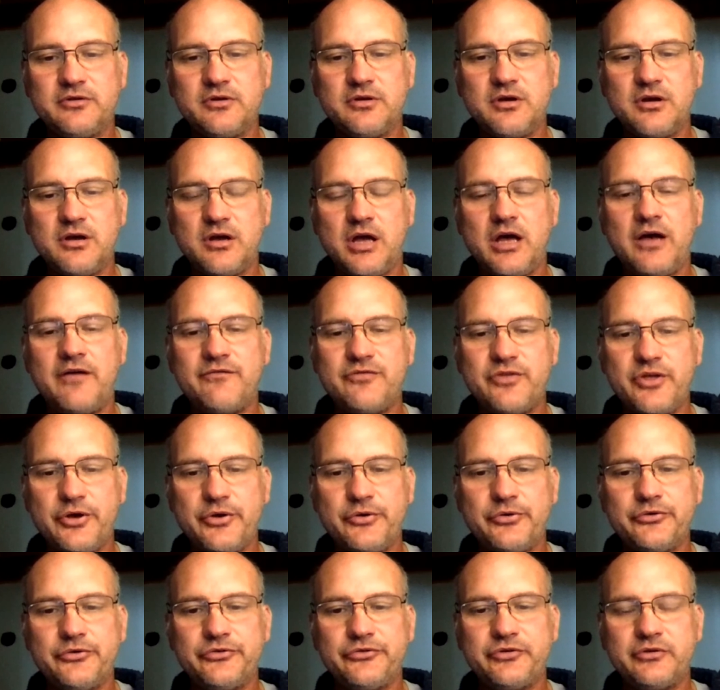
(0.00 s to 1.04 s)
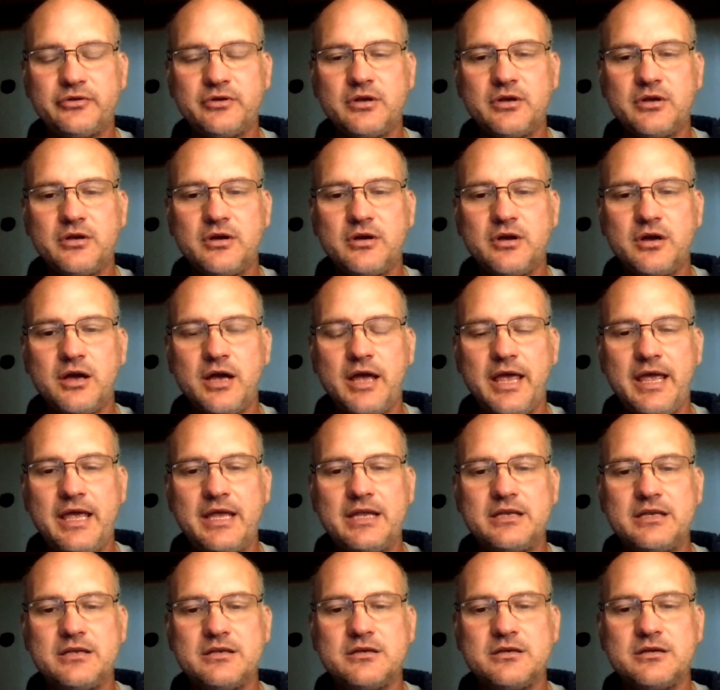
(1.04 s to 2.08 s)
of those.
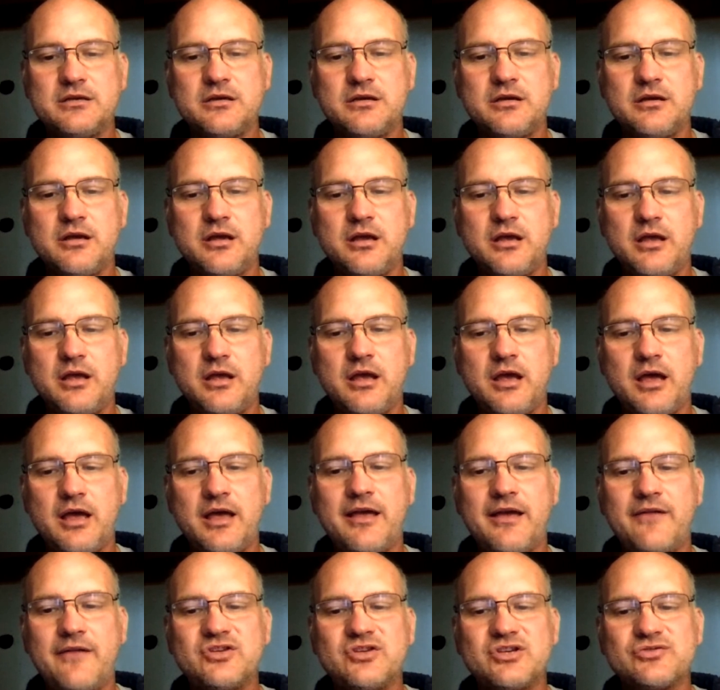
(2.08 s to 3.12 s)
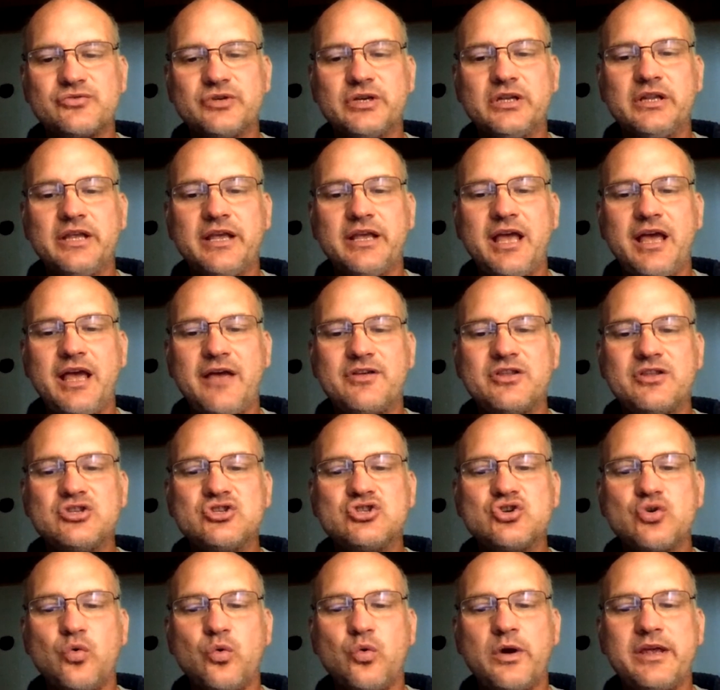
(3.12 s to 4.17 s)
And I just really have
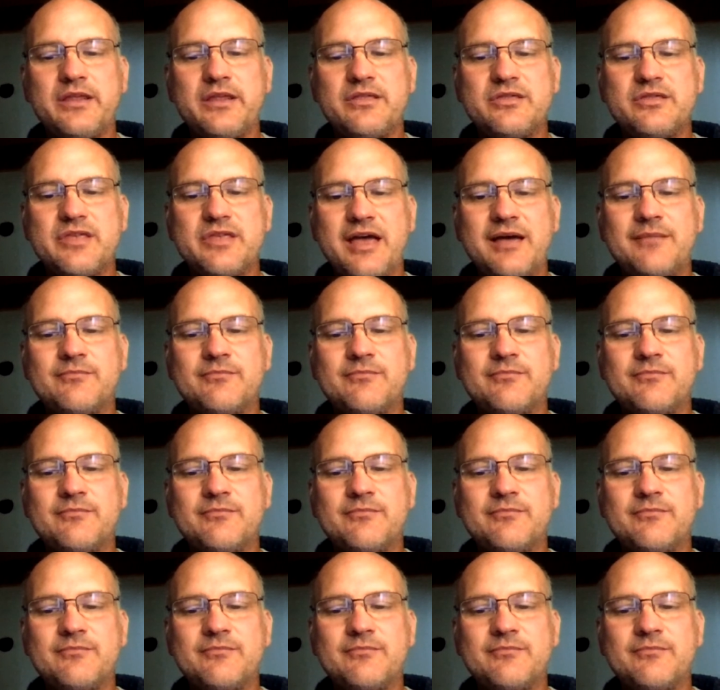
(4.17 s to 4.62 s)
enjoyed them